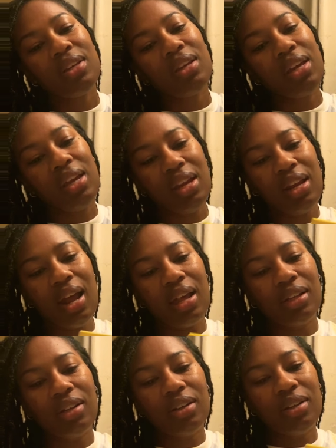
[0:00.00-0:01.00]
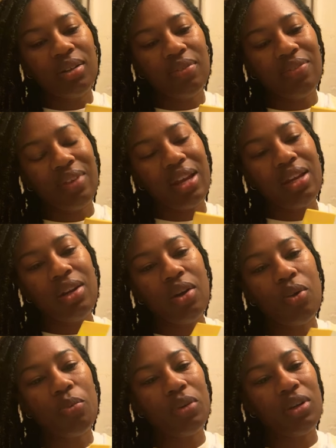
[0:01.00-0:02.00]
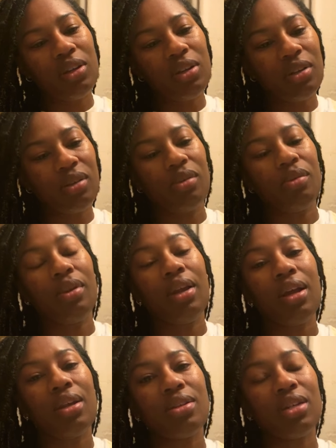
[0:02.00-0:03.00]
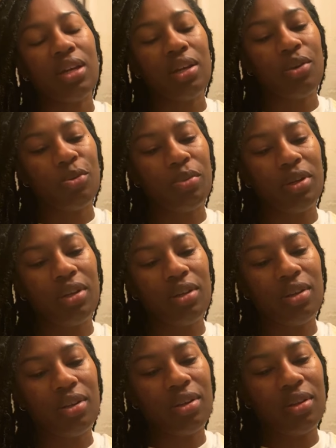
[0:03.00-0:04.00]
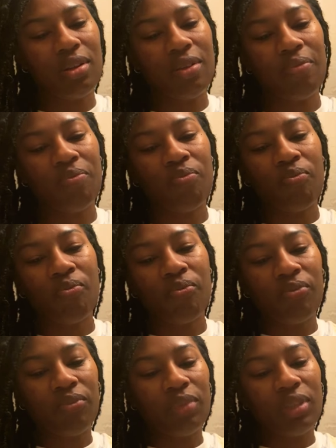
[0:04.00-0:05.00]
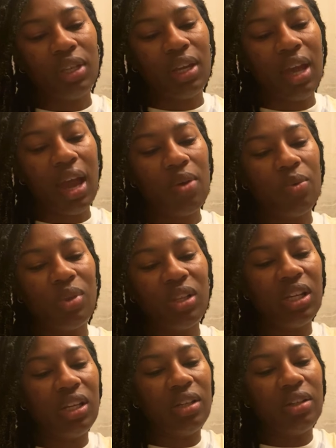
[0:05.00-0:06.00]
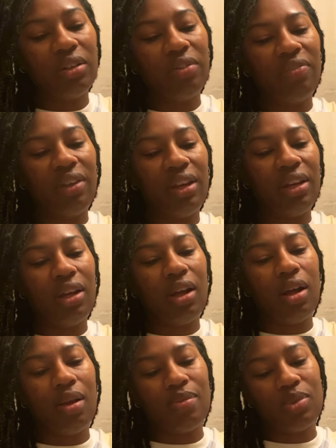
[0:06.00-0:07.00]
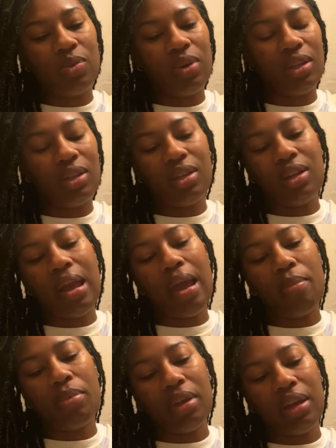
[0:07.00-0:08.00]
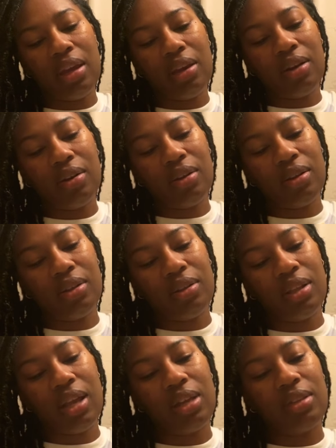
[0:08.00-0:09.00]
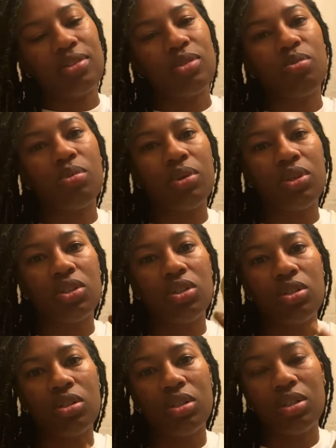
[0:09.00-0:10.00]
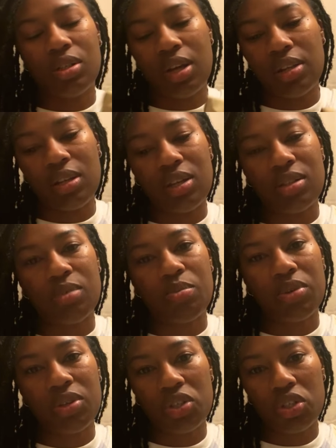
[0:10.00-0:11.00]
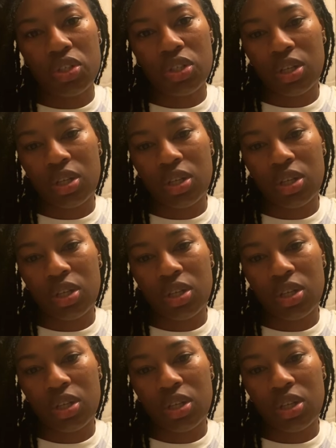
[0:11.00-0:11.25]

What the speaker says: And I didn't open it. I guess I can open it. I really love that it comes with an applicator, like this brush. I think it's a brush.